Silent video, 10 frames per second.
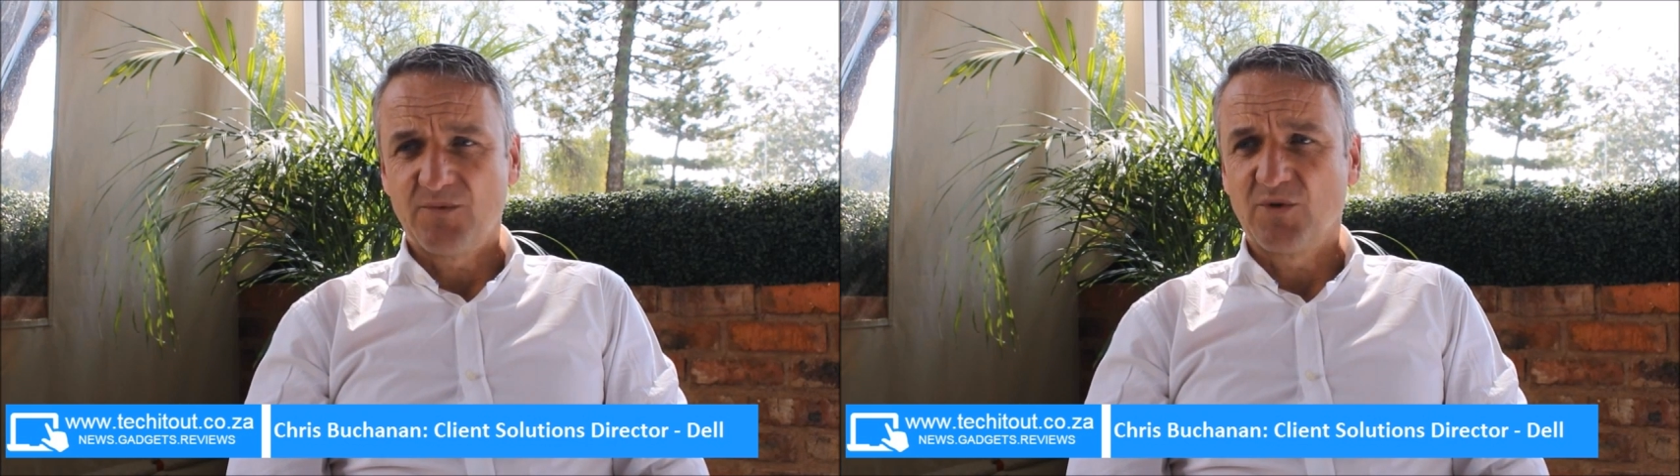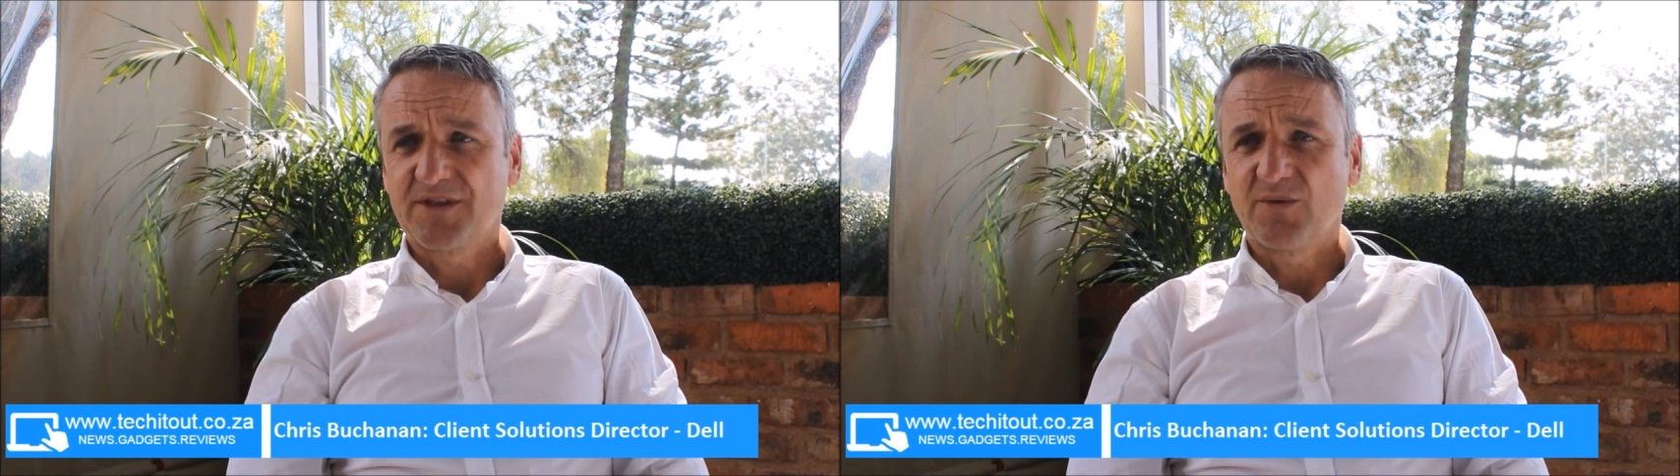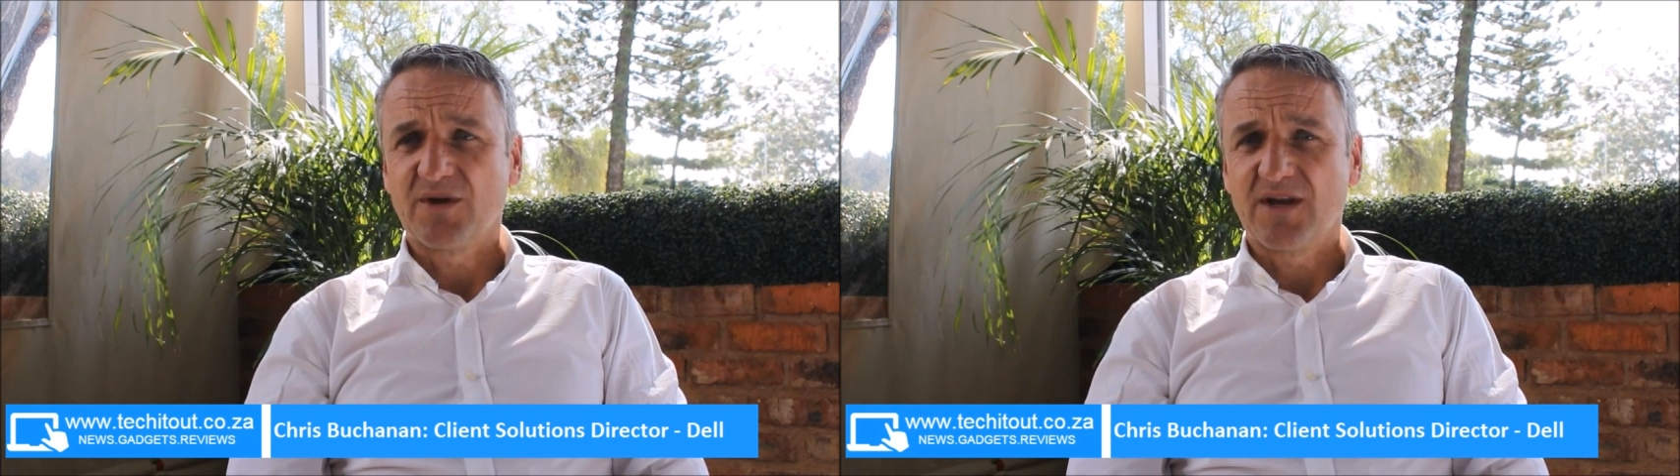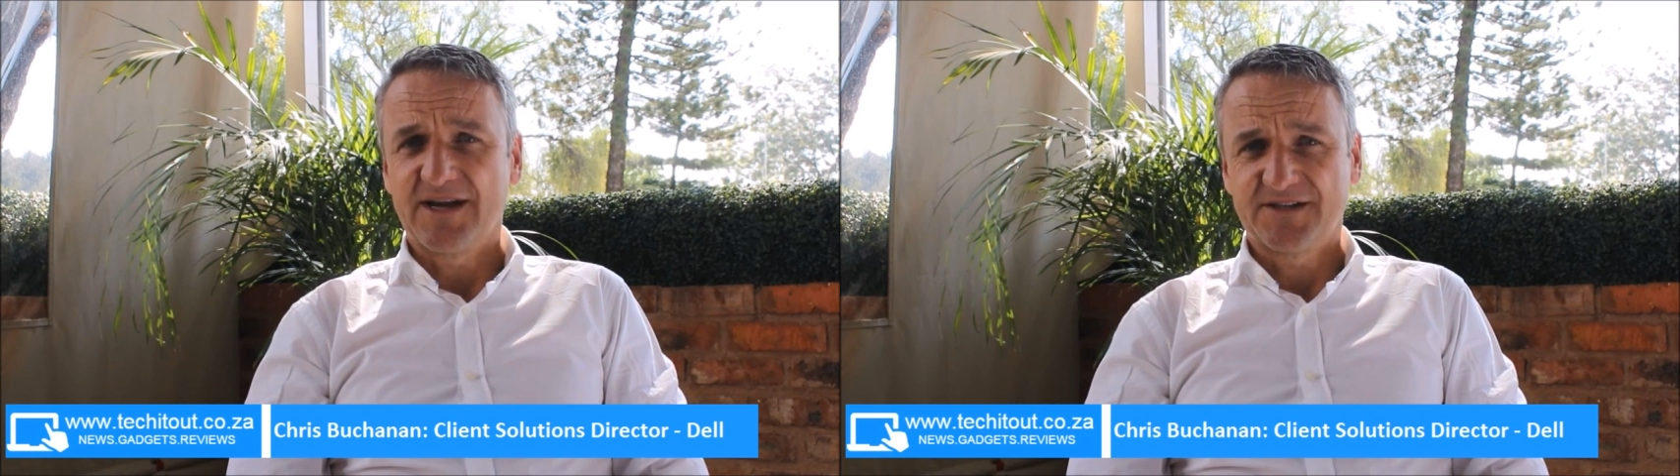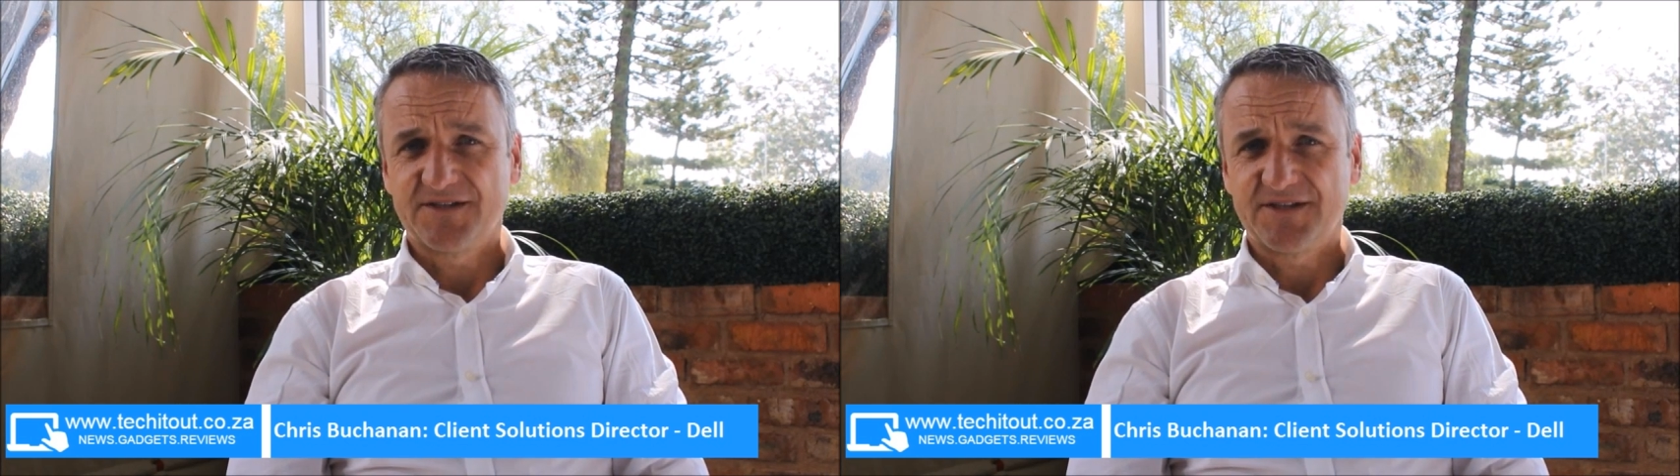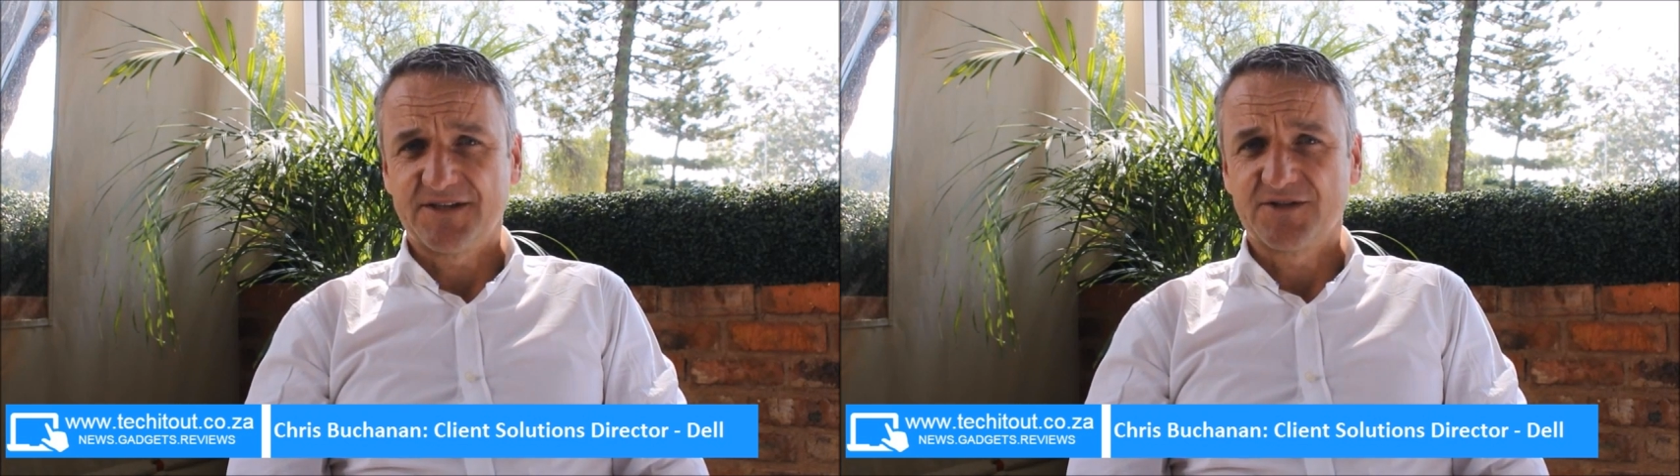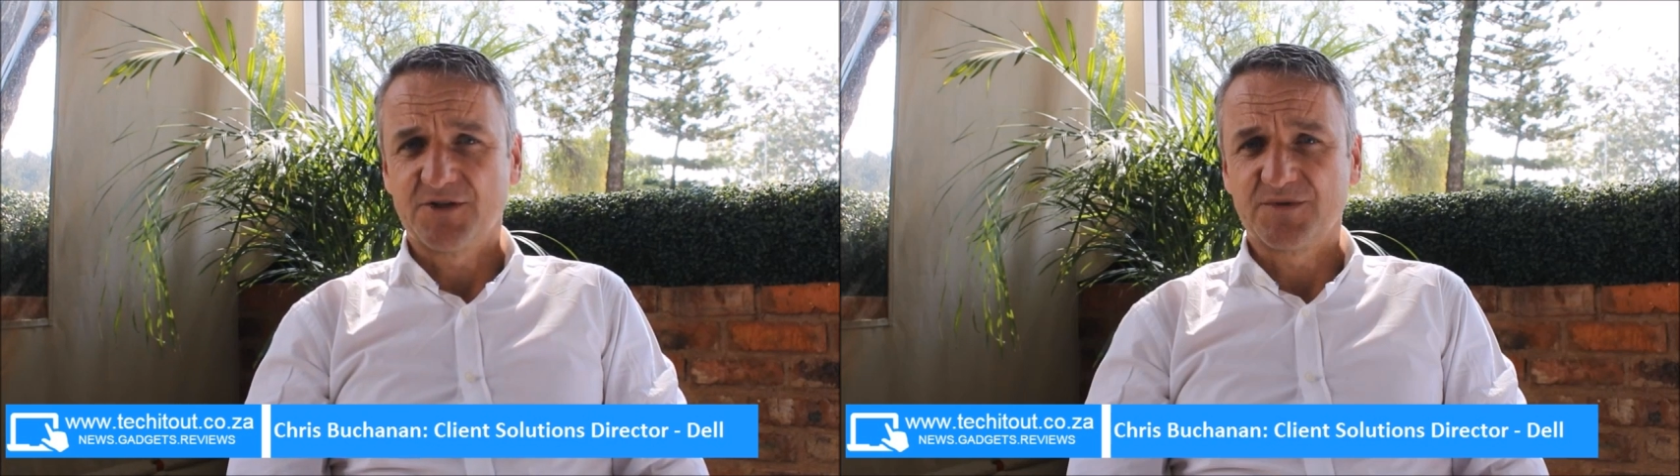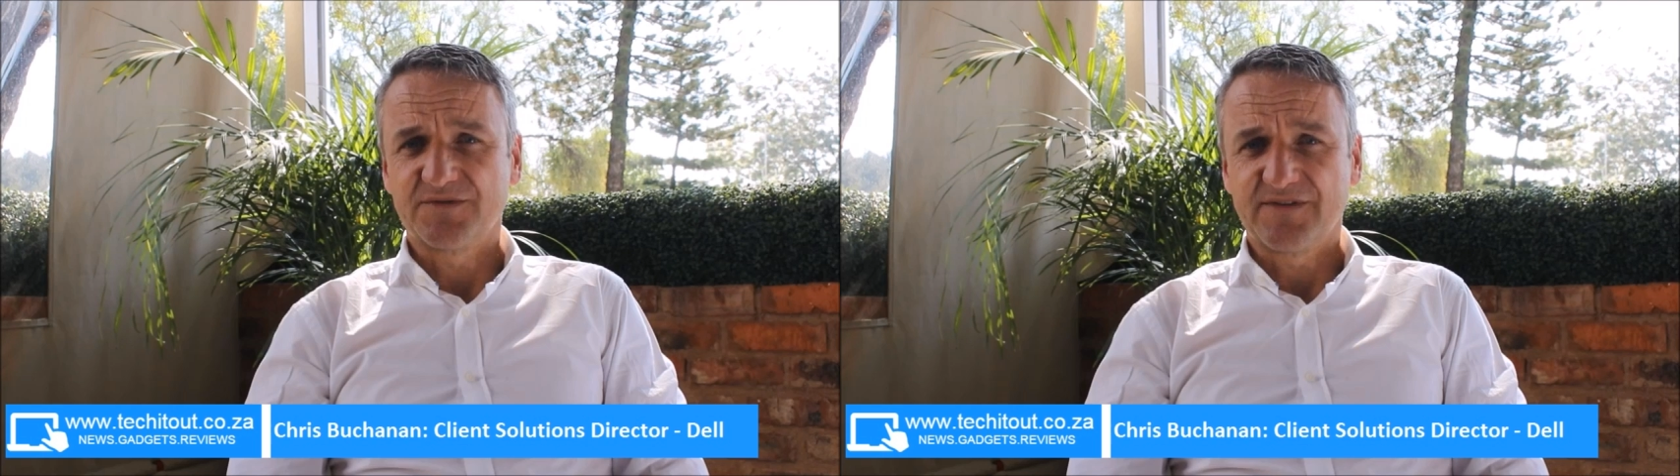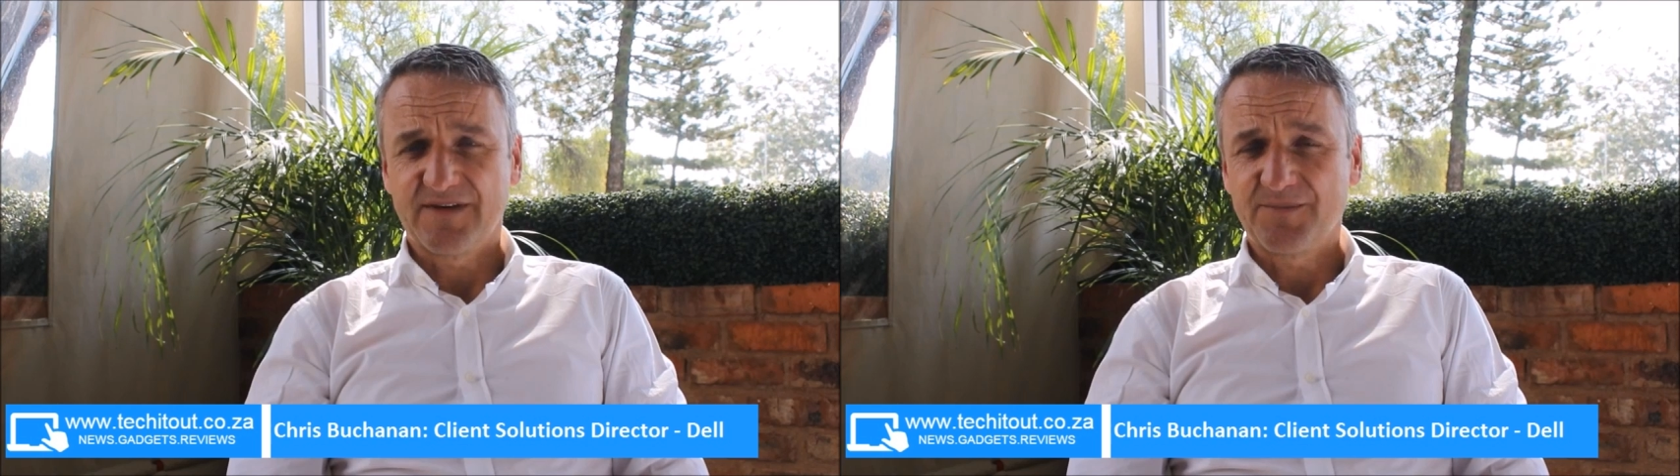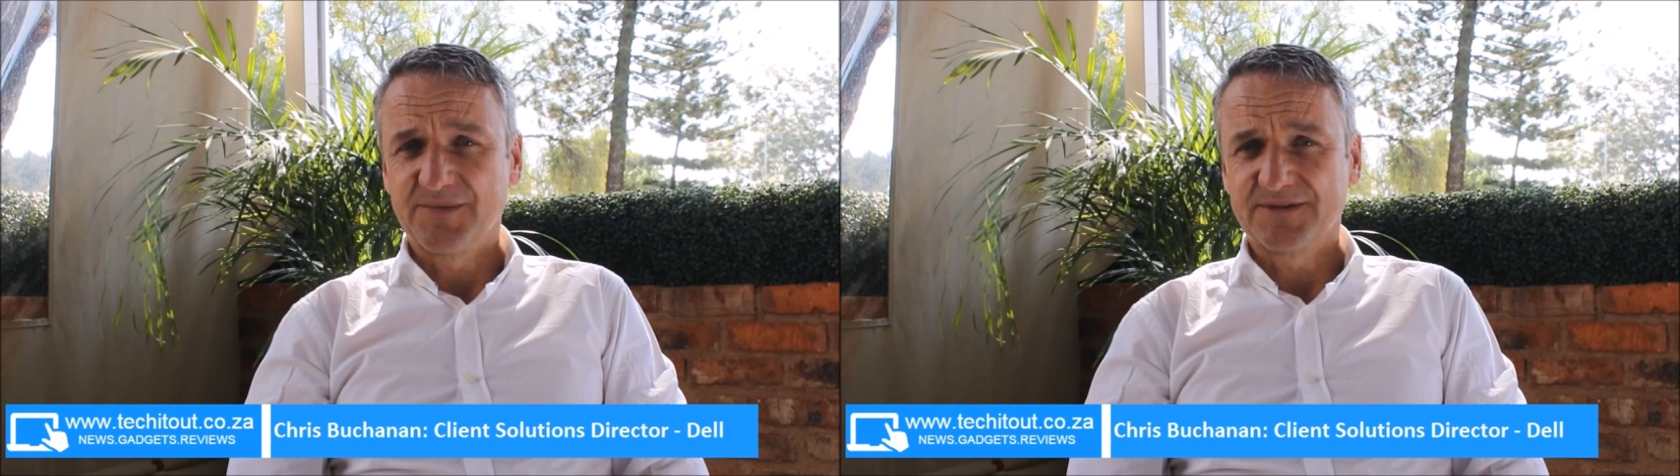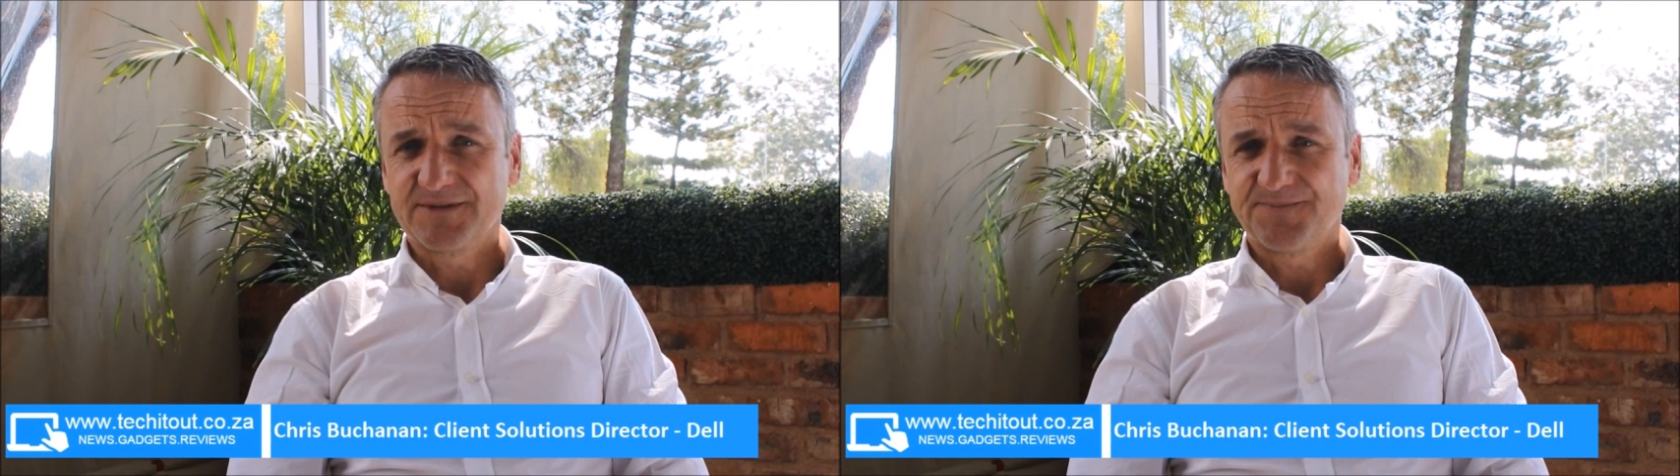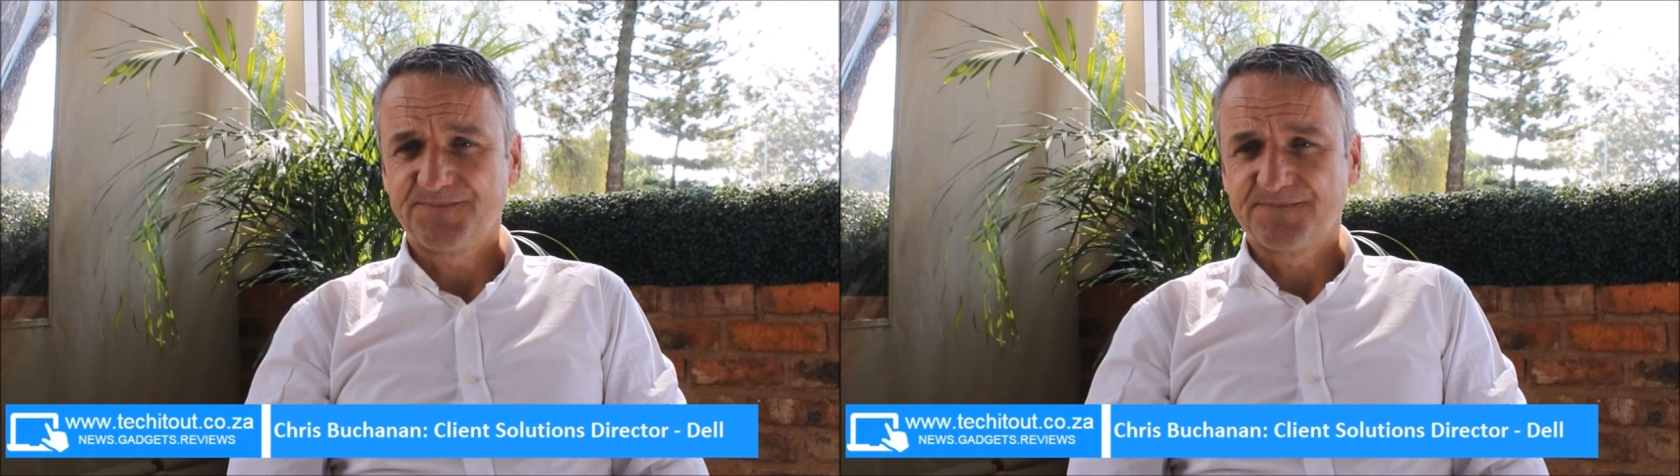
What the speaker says: and what they would like to see in terms of developments.